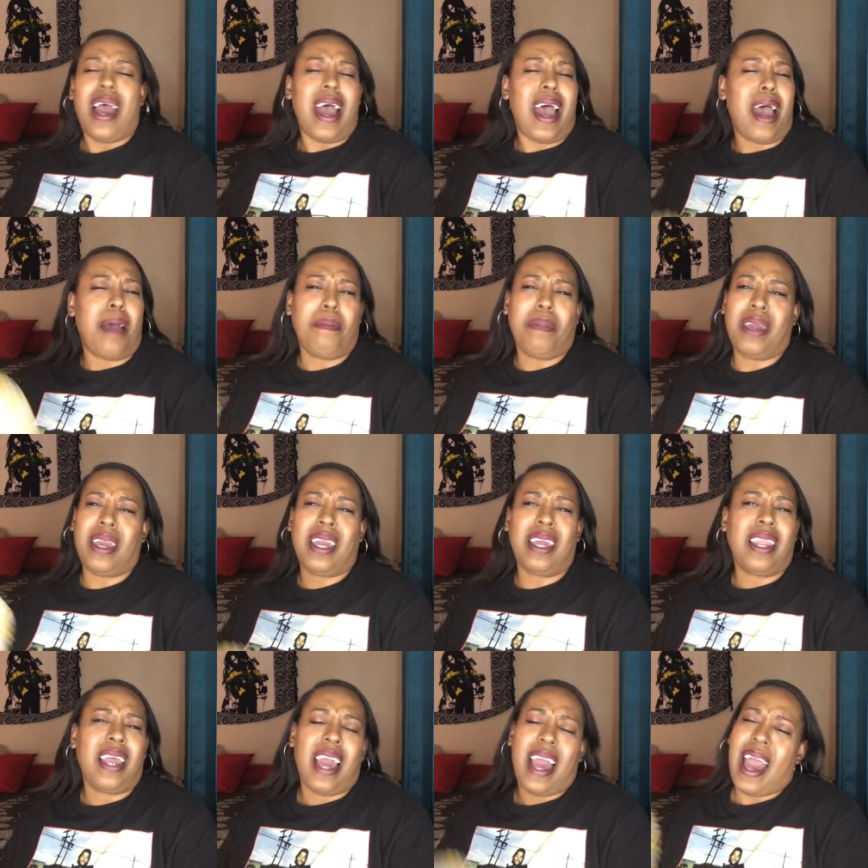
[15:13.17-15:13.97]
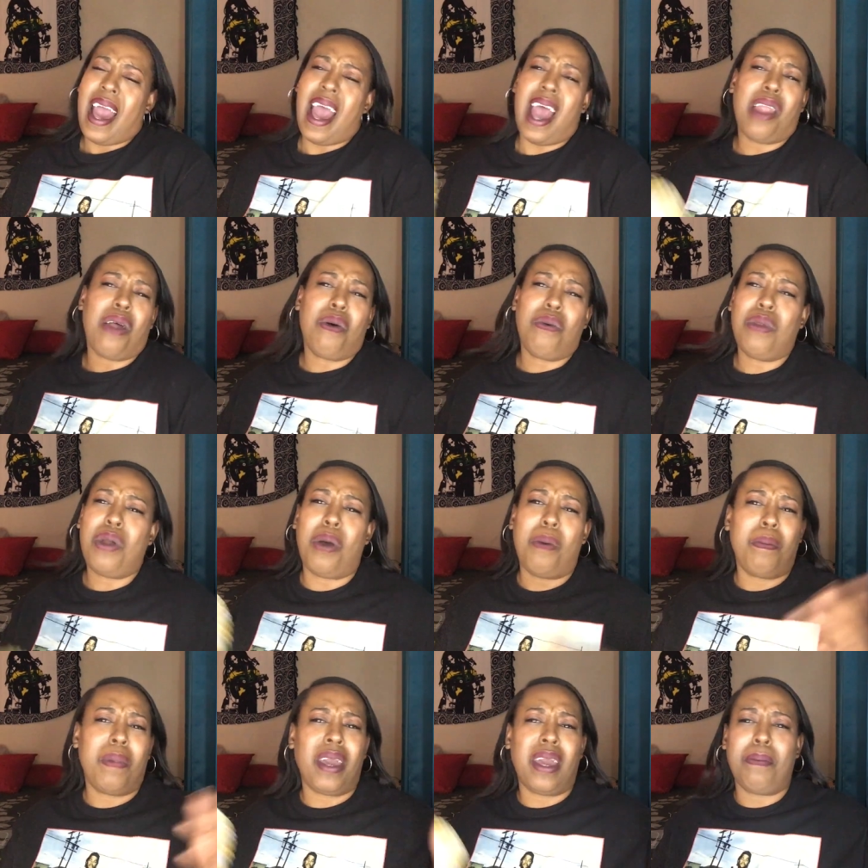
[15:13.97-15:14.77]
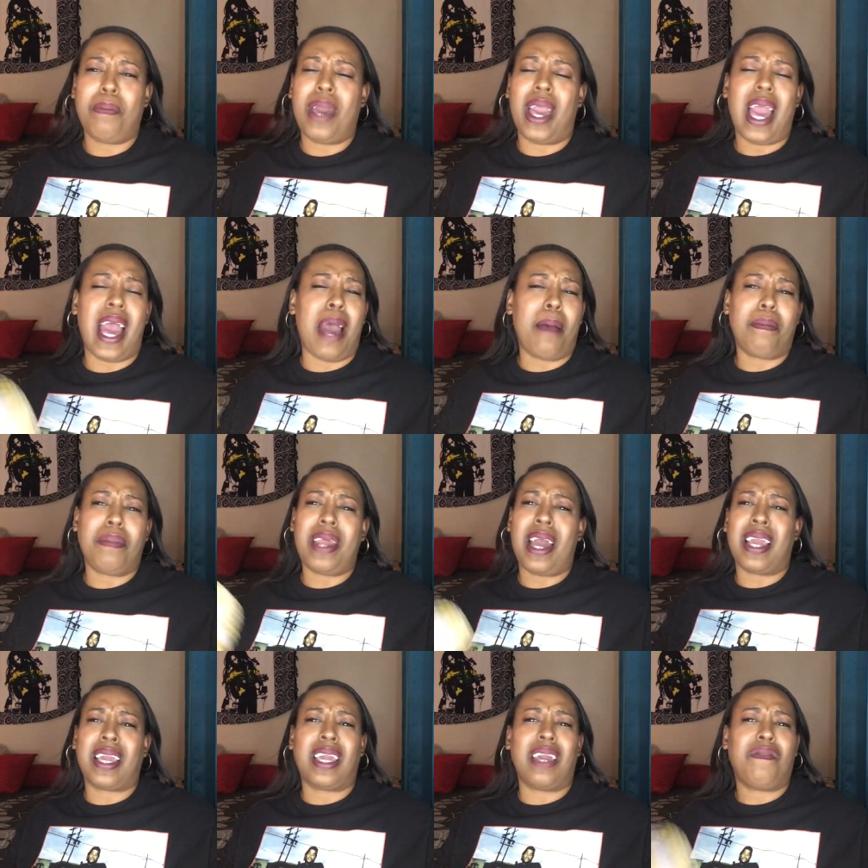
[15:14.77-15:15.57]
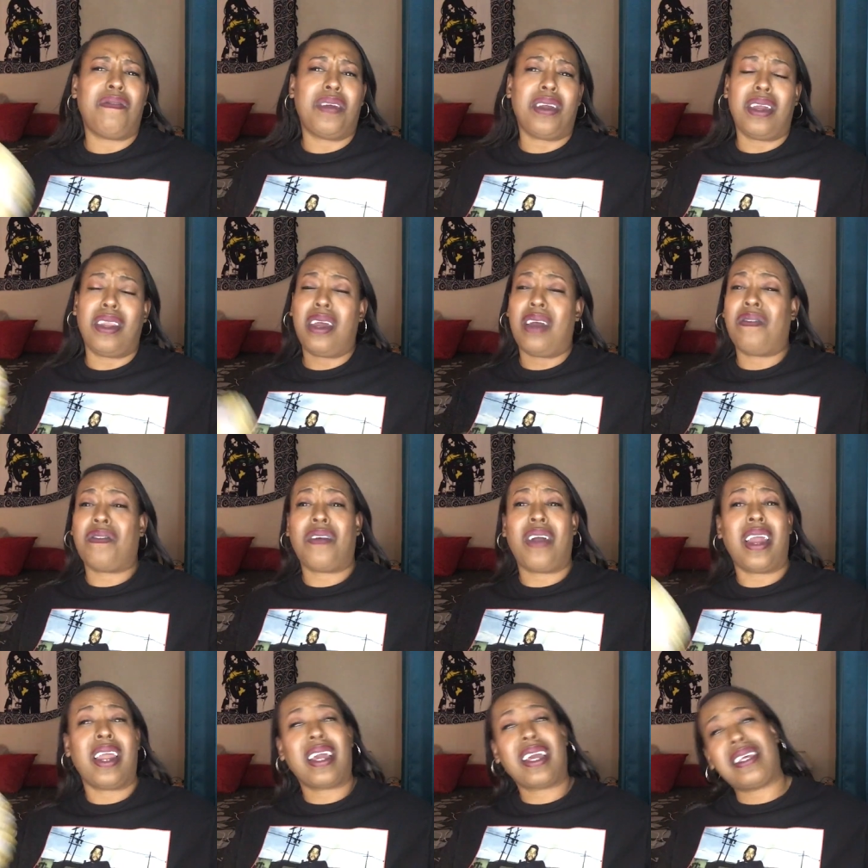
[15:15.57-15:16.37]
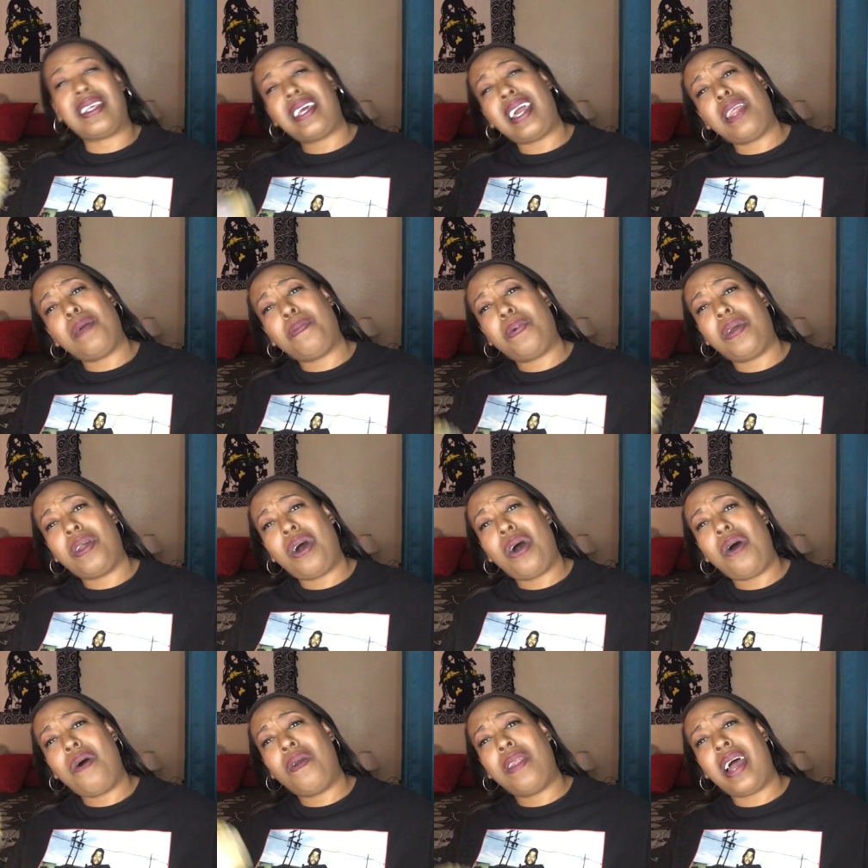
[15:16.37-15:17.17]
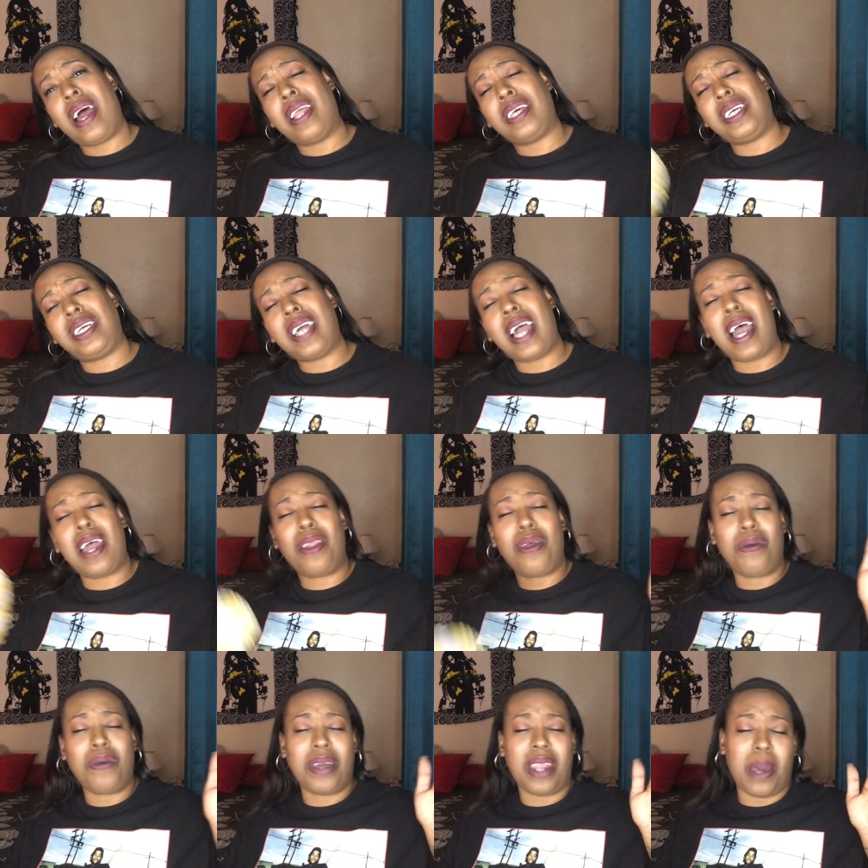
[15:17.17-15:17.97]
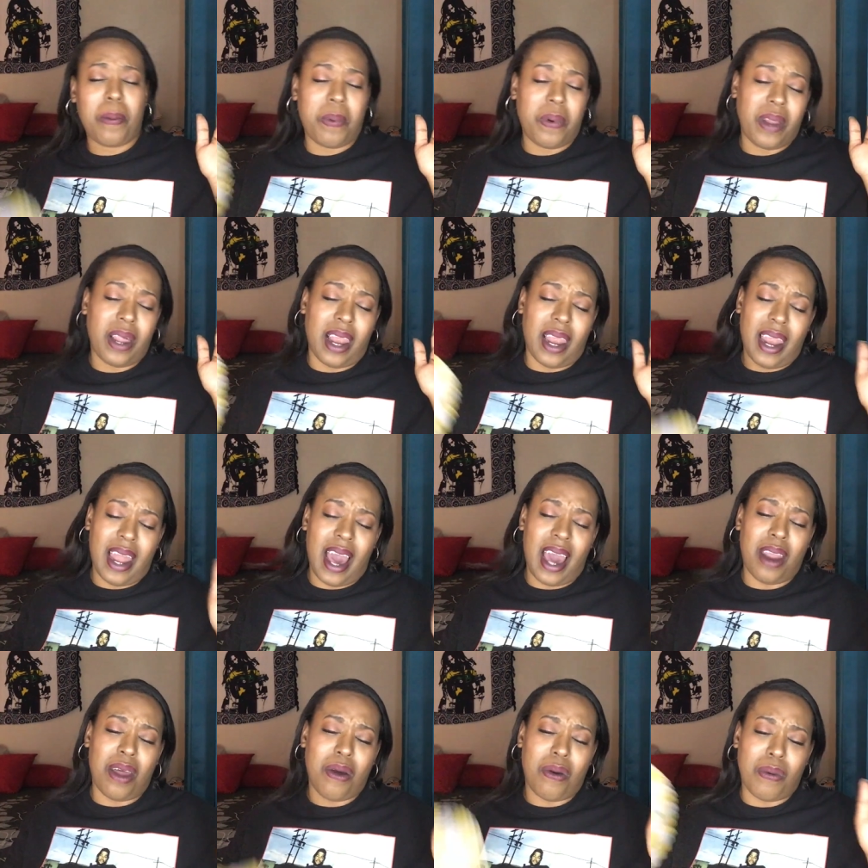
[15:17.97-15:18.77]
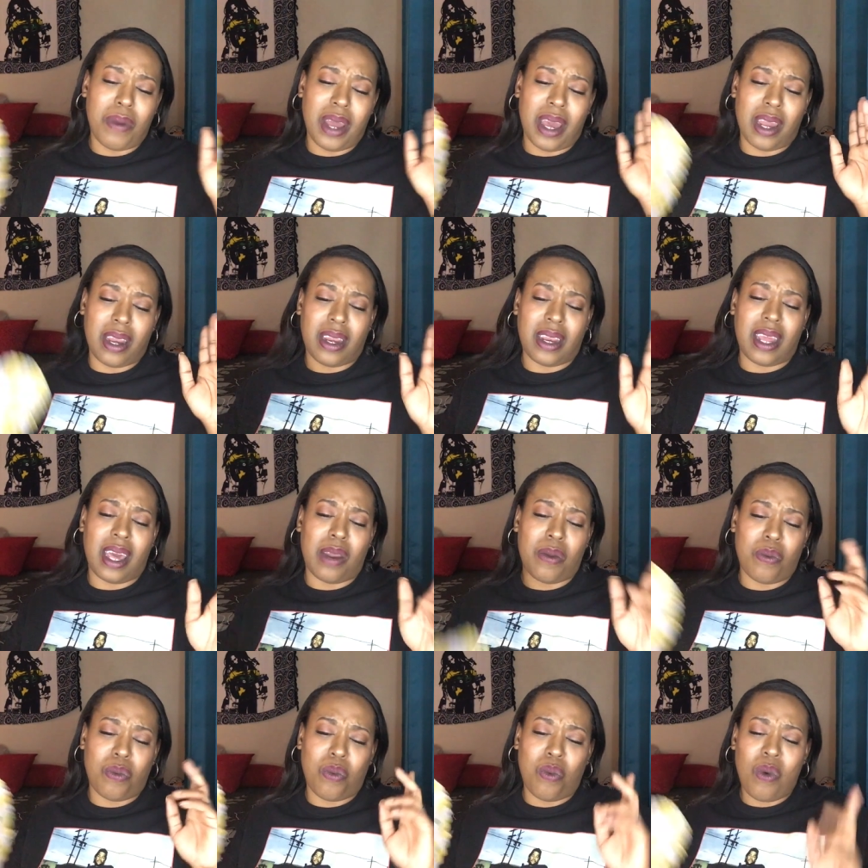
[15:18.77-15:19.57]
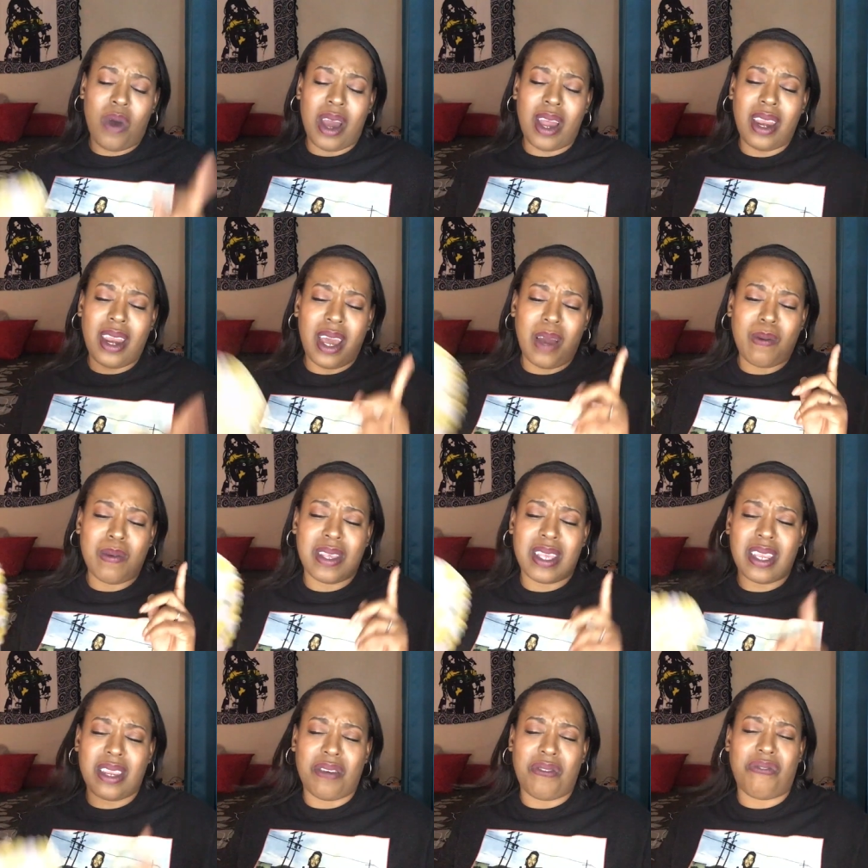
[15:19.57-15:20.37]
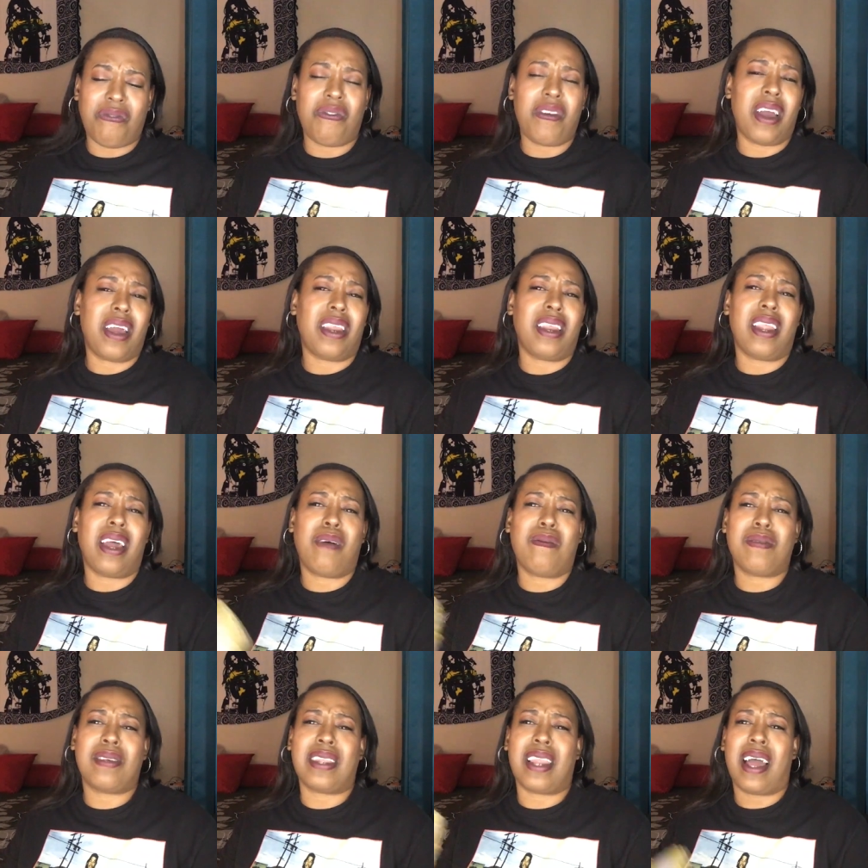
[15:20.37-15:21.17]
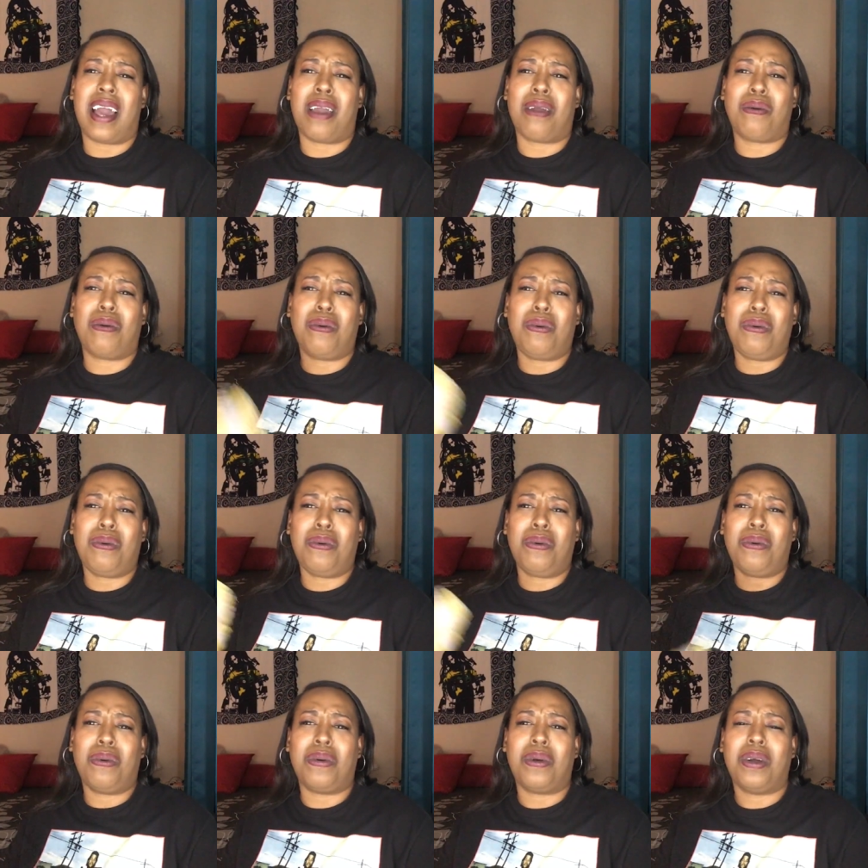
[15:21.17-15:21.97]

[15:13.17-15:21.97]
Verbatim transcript: I mean, I don't know, man. Man, I'm not giving you enough credit because they didn't put a whole lot of shine on you. They put a lot on that that one that was in the front, and I was like, ooh.